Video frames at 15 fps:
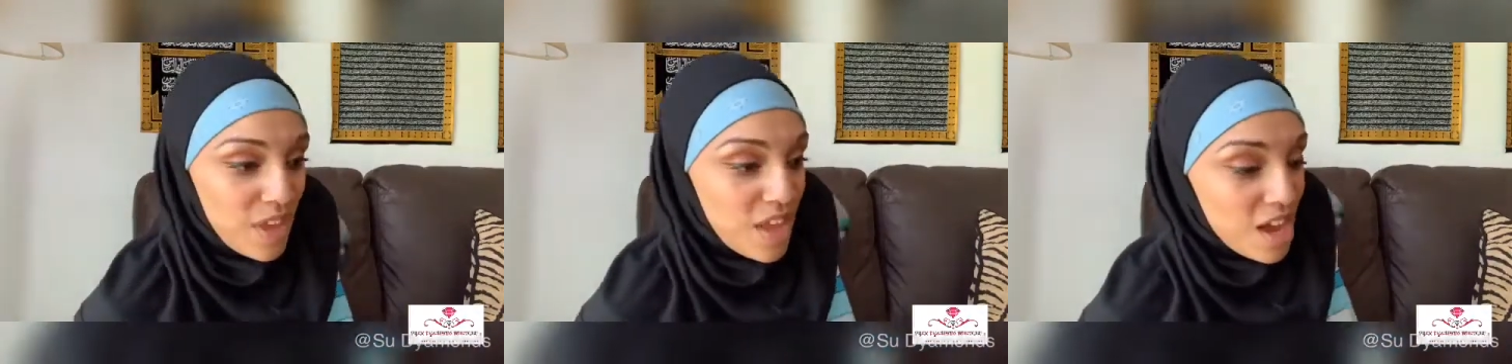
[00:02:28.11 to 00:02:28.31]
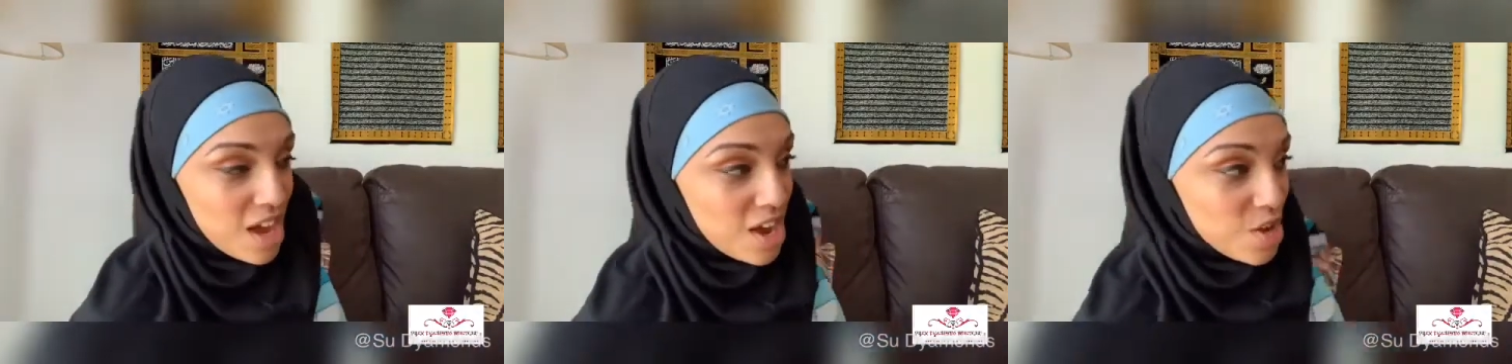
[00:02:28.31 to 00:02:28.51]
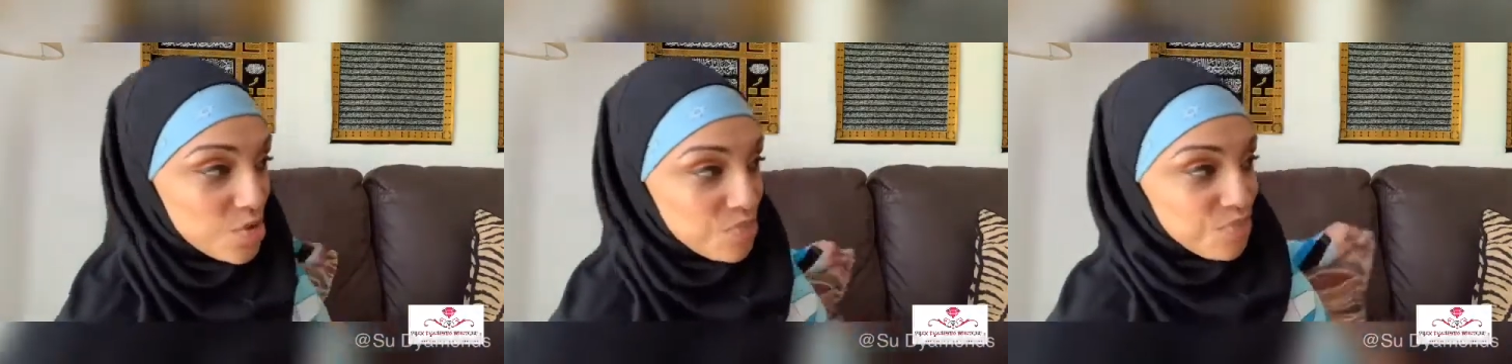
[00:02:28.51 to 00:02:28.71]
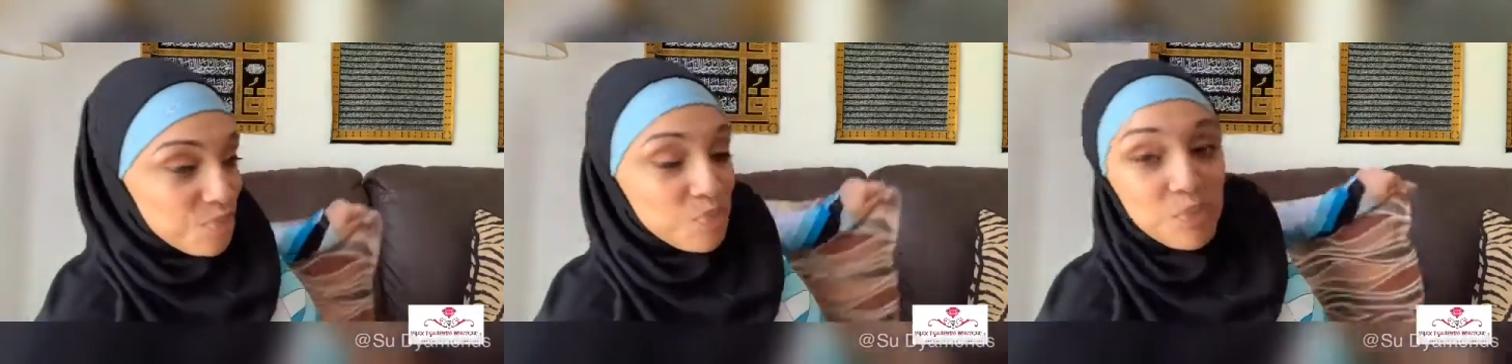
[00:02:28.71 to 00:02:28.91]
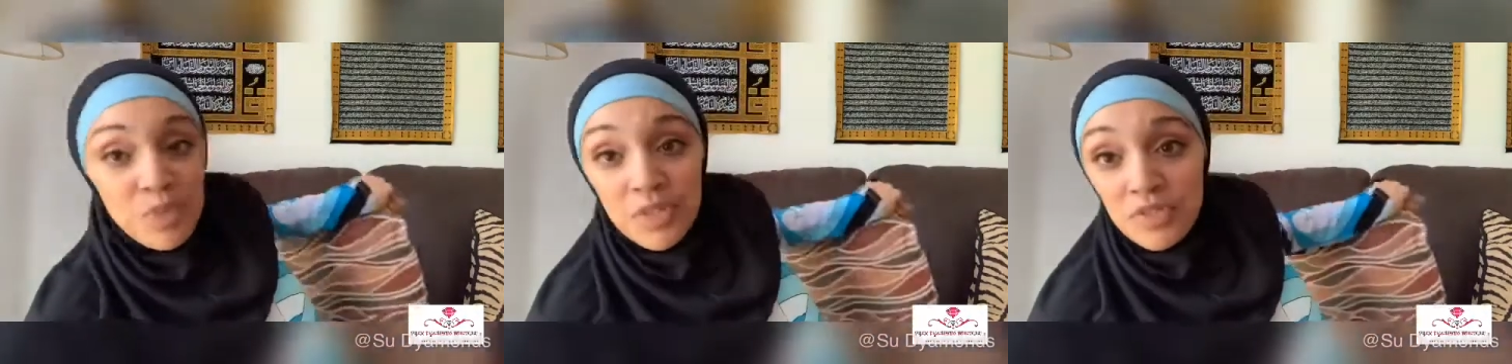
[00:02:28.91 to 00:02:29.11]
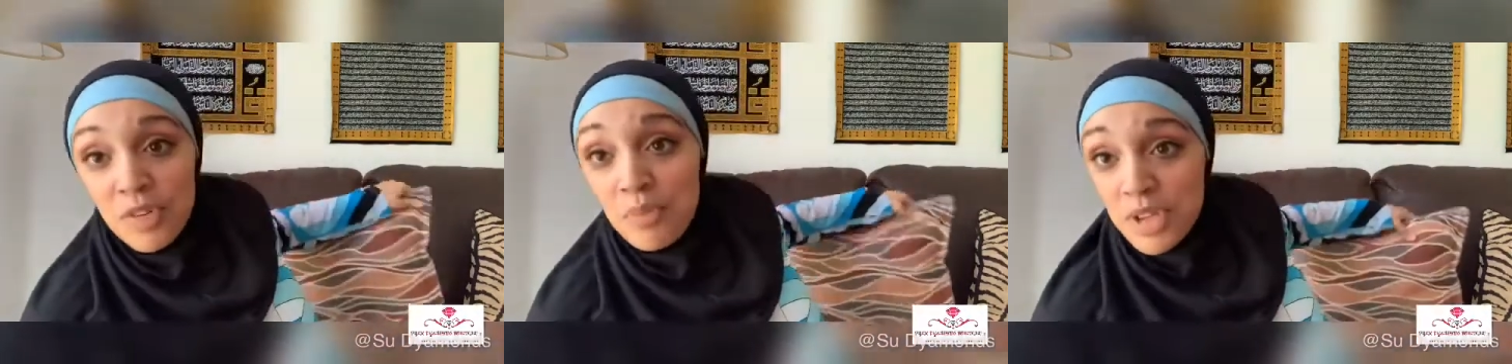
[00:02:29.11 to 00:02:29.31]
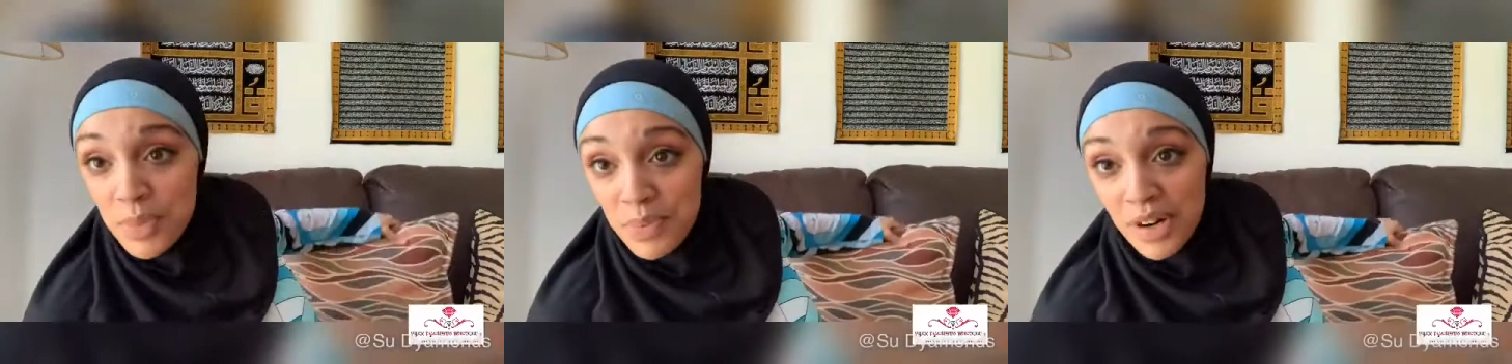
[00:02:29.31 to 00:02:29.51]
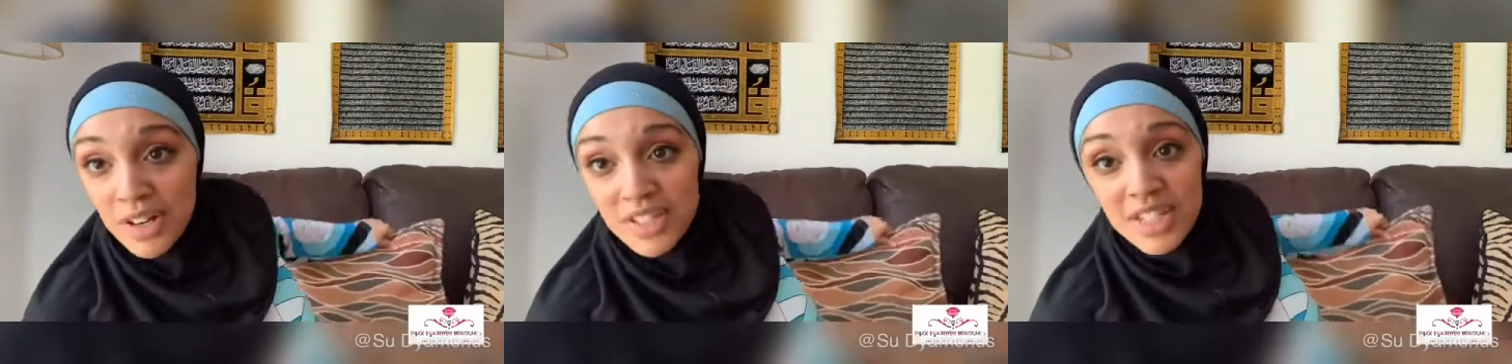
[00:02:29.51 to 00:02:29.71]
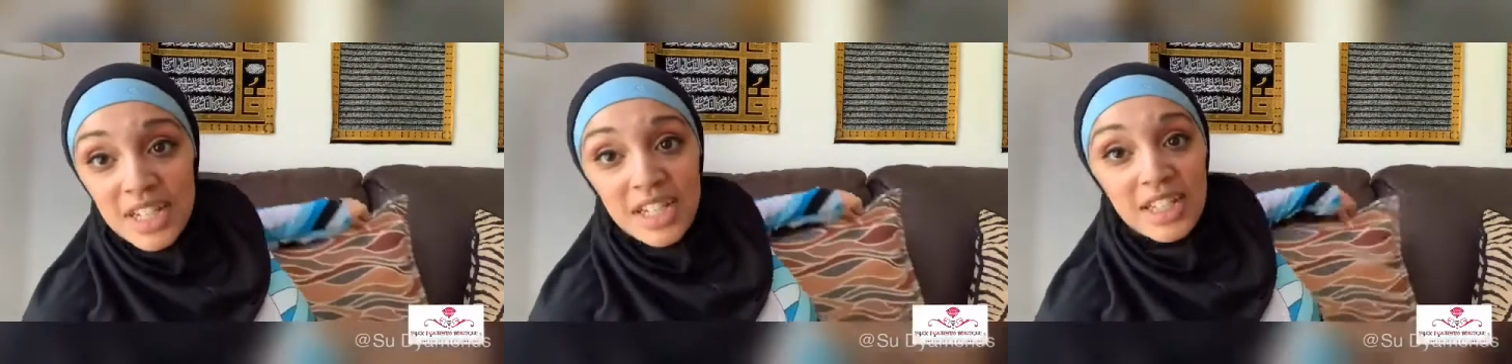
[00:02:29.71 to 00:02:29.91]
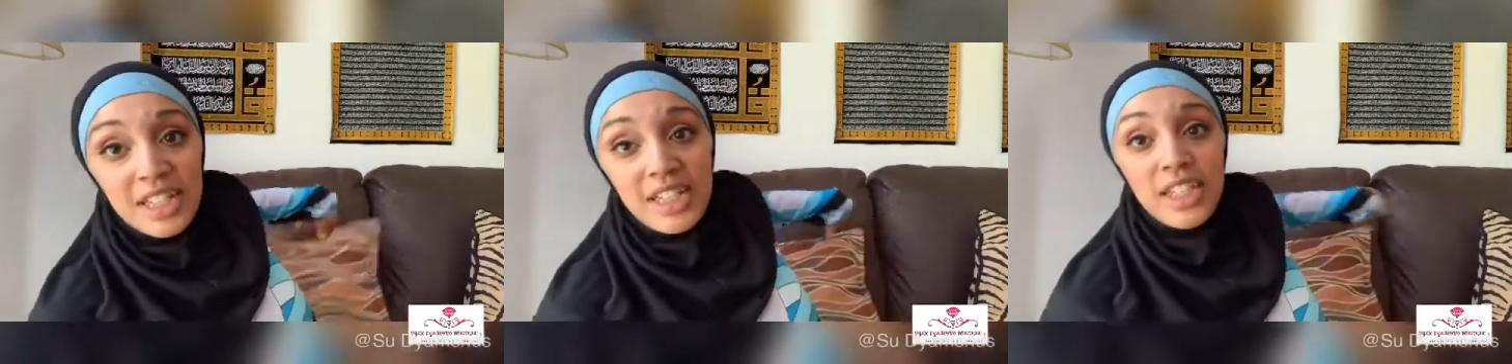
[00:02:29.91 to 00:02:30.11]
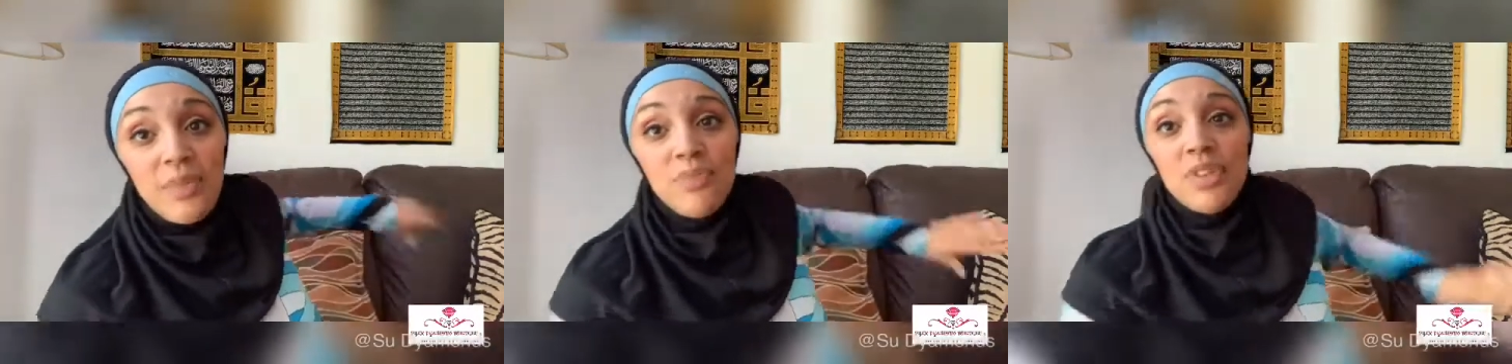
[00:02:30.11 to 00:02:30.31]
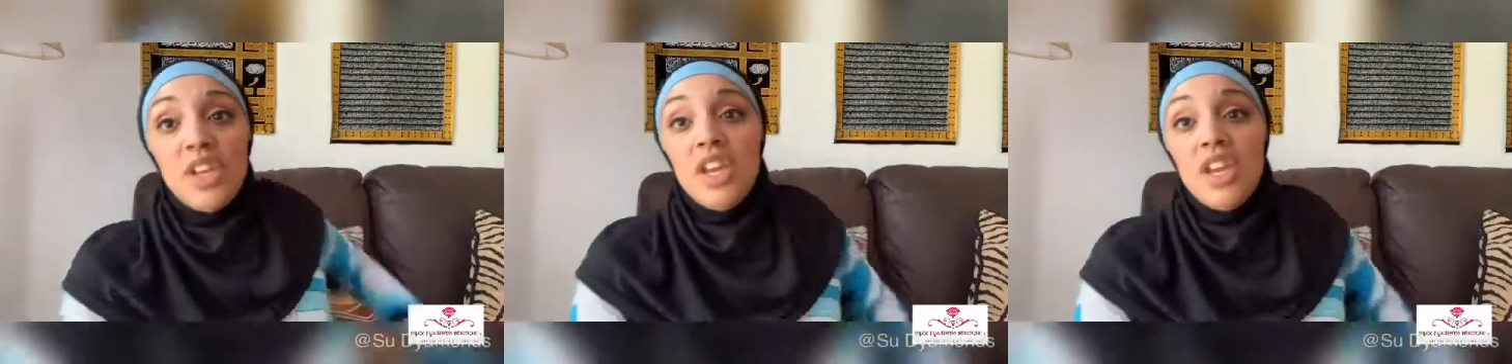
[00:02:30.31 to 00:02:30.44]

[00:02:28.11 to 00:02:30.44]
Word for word: Um, but for me personally,